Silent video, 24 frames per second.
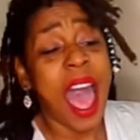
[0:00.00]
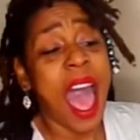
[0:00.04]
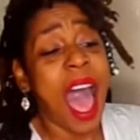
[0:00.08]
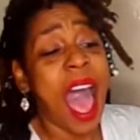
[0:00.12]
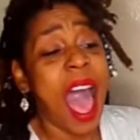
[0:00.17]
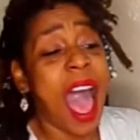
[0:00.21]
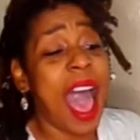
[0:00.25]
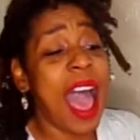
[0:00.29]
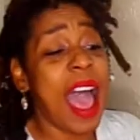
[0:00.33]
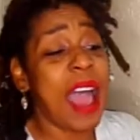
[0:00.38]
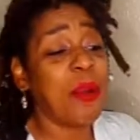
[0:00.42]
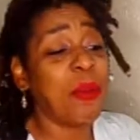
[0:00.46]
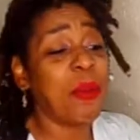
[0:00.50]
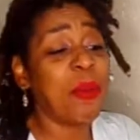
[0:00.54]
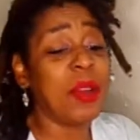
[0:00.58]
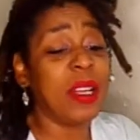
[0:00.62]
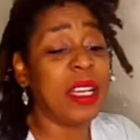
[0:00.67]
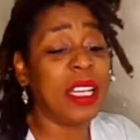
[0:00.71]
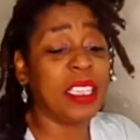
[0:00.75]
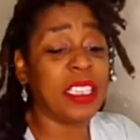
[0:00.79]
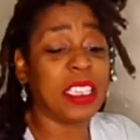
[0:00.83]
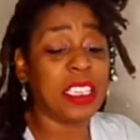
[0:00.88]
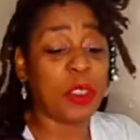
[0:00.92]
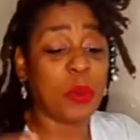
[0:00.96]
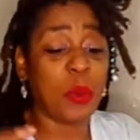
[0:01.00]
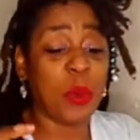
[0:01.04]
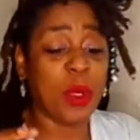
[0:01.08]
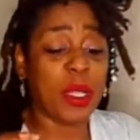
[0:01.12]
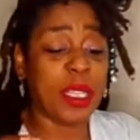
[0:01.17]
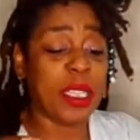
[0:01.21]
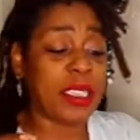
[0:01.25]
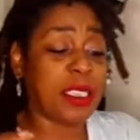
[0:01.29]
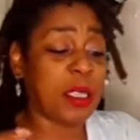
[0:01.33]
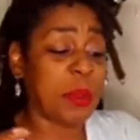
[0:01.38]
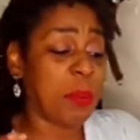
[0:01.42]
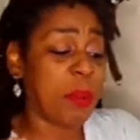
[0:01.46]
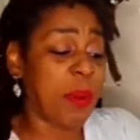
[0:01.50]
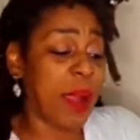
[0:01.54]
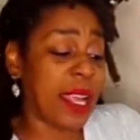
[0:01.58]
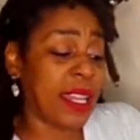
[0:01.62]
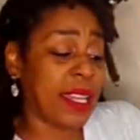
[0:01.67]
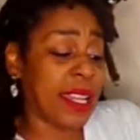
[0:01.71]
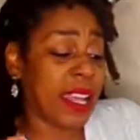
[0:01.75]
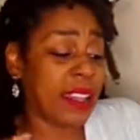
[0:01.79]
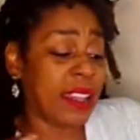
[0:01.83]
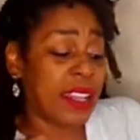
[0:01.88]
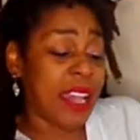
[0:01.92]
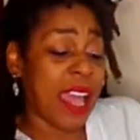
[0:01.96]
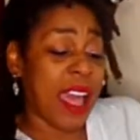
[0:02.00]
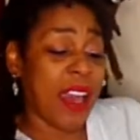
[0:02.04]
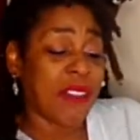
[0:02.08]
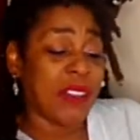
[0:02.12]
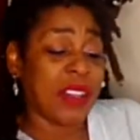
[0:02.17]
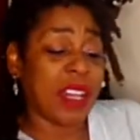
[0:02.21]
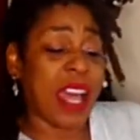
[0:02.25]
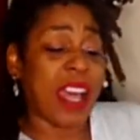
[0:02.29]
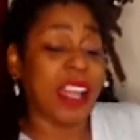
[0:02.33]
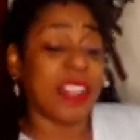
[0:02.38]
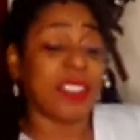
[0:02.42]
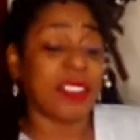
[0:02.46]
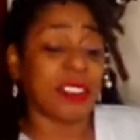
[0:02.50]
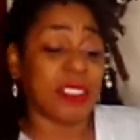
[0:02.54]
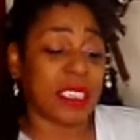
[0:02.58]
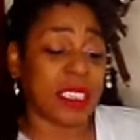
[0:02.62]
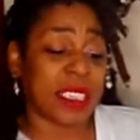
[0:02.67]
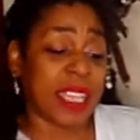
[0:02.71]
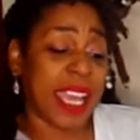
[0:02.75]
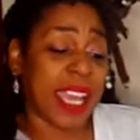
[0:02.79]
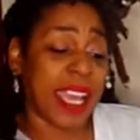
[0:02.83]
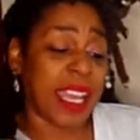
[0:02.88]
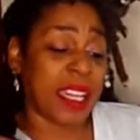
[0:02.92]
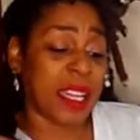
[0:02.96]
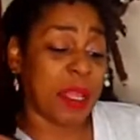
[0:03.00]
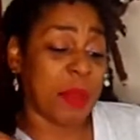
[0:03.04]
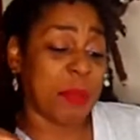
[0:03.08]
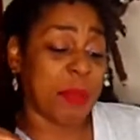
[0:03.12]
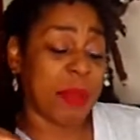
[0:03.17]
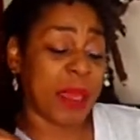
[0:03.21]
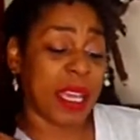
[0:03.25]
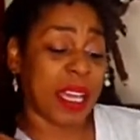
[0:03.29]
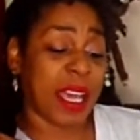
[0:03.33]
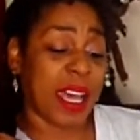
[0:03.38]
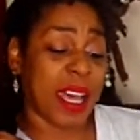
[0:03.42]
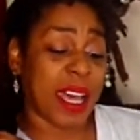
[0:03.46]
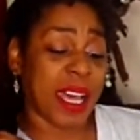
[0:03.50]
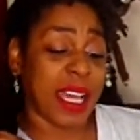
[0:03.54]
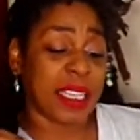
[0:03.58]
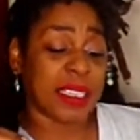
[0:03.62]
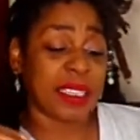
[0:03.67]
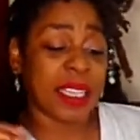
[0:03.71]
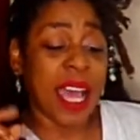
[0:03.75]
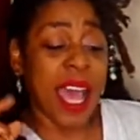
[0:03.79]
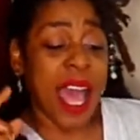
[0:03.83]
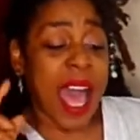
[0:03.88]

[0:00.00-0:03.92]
I really just wanted to break down and have an understanding, because